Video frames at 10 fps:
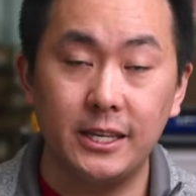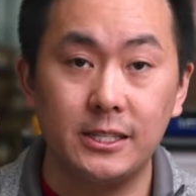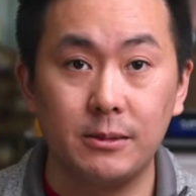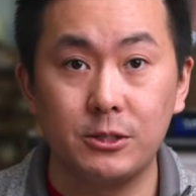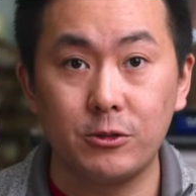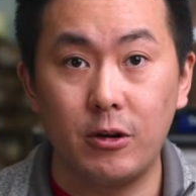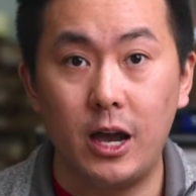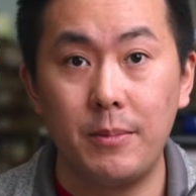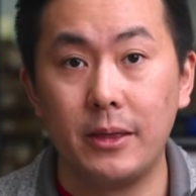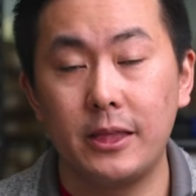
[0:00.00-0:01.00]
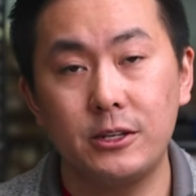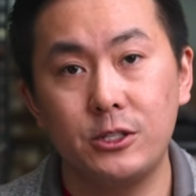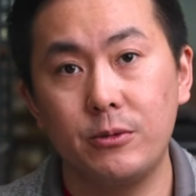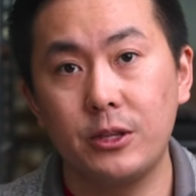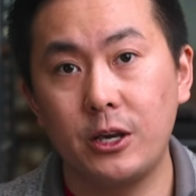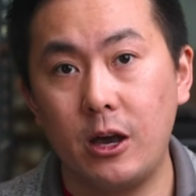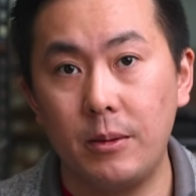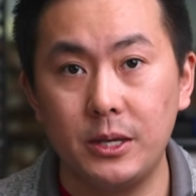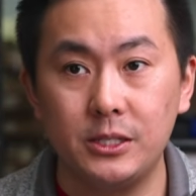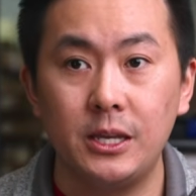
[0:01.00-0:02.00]
and subscribe and let us know in the
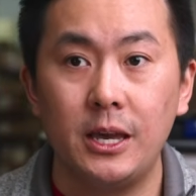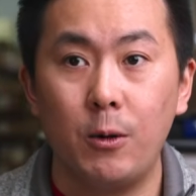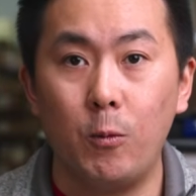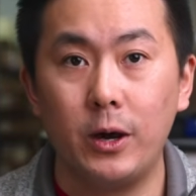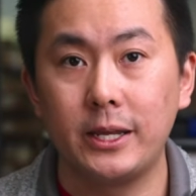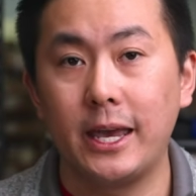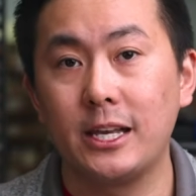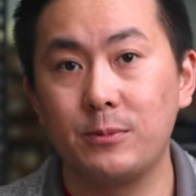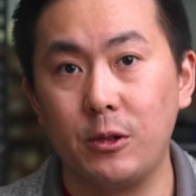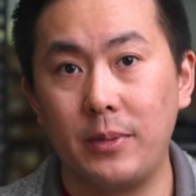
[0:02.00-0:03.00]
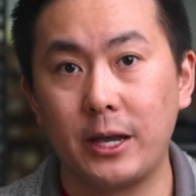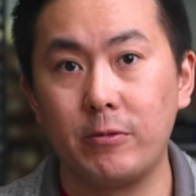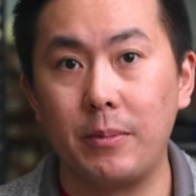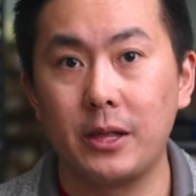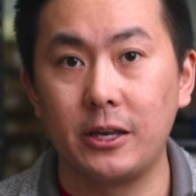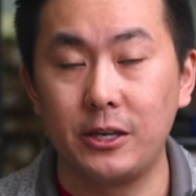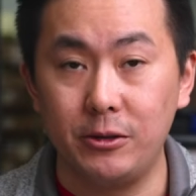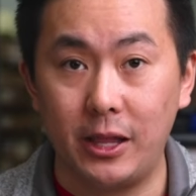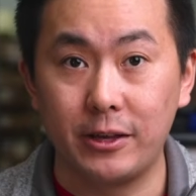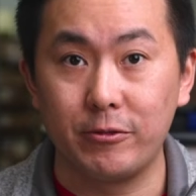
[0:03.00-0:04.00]
comments what gas blowback replica
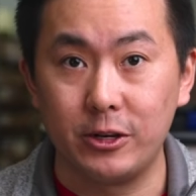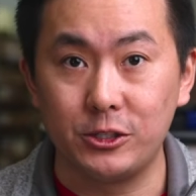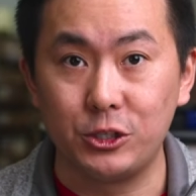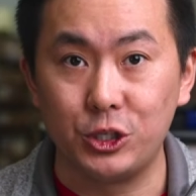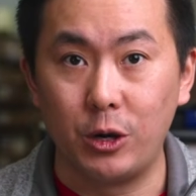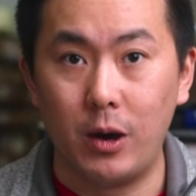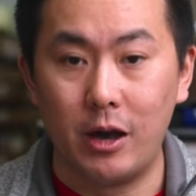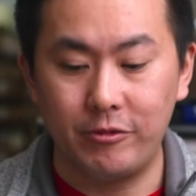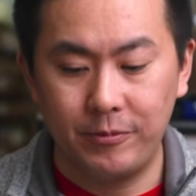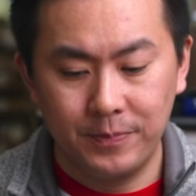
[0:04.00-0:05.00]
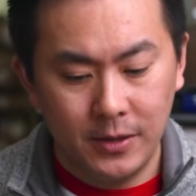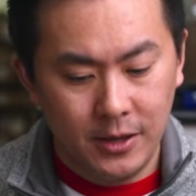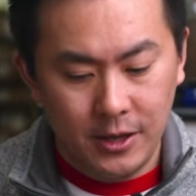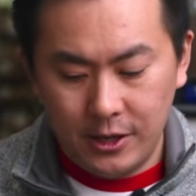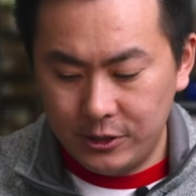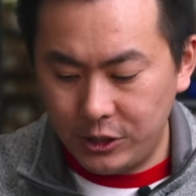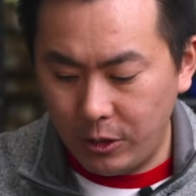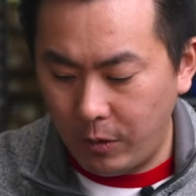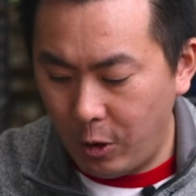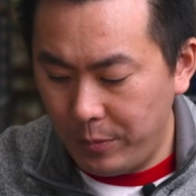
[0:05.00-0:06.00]
you'd like for us to show off.
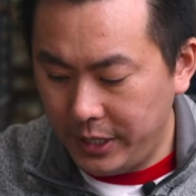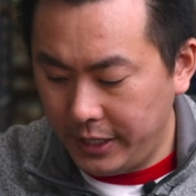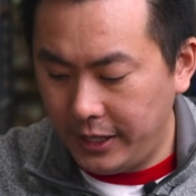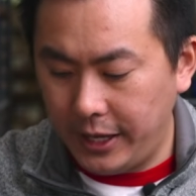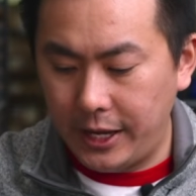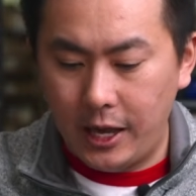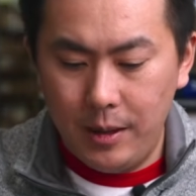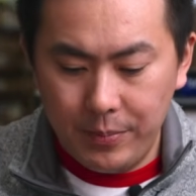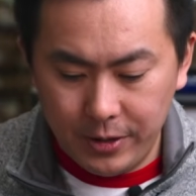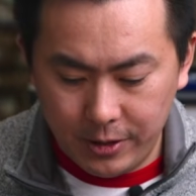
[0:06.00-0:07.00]
So opening it up,